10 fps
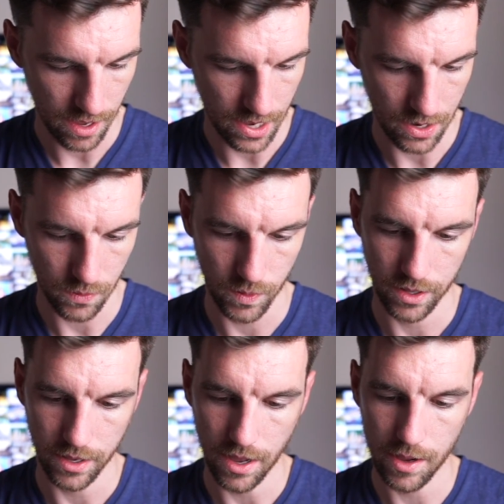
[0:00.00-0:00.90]
and
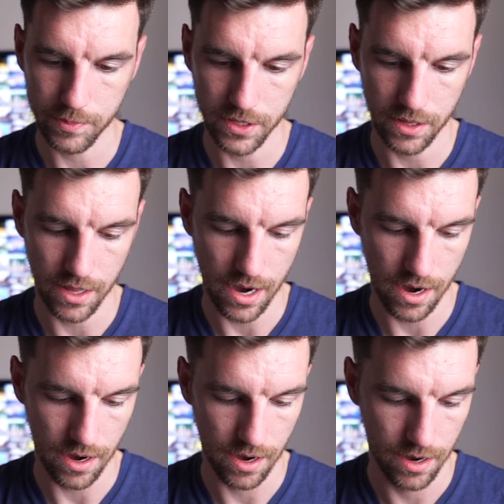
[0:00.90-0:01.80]
really upped it
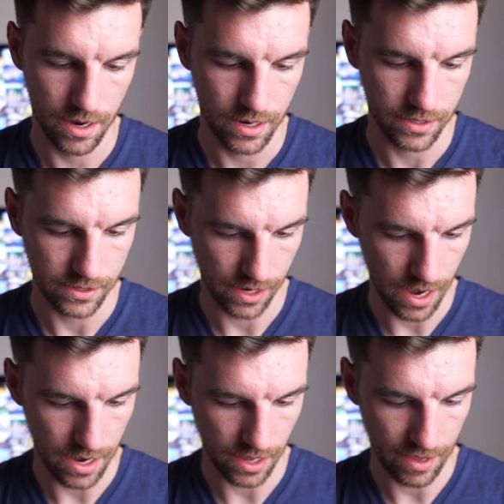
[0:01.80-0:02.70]
there to
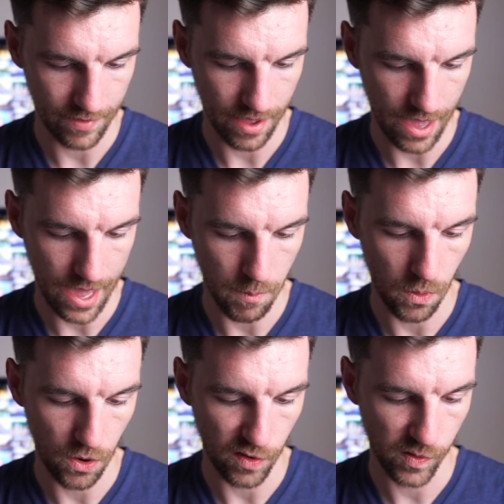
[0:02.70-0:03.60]
kind of give it a
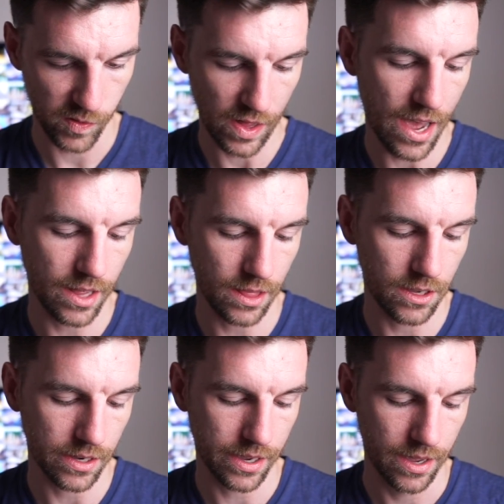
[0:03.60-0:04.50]
more flat
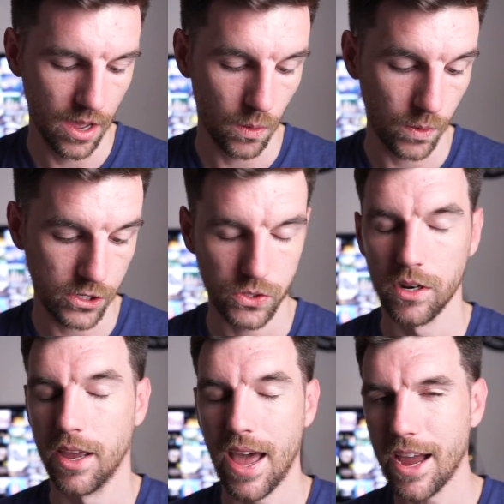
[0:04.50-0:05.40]
look, which
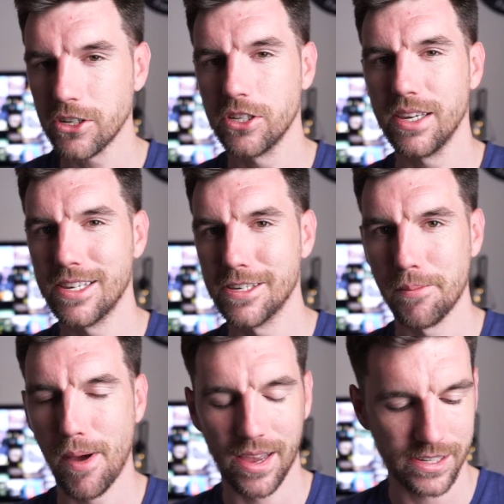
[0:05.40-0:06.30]
actually
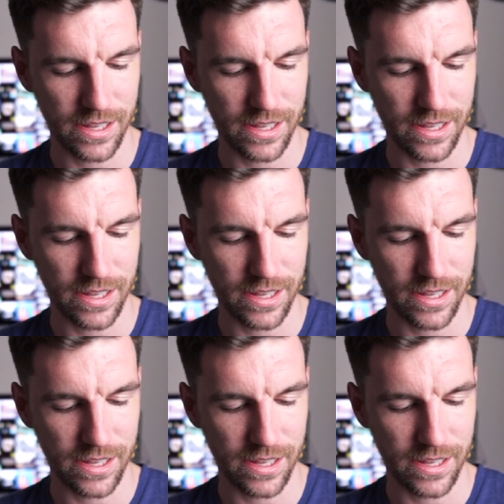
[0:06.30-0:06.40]
isn't my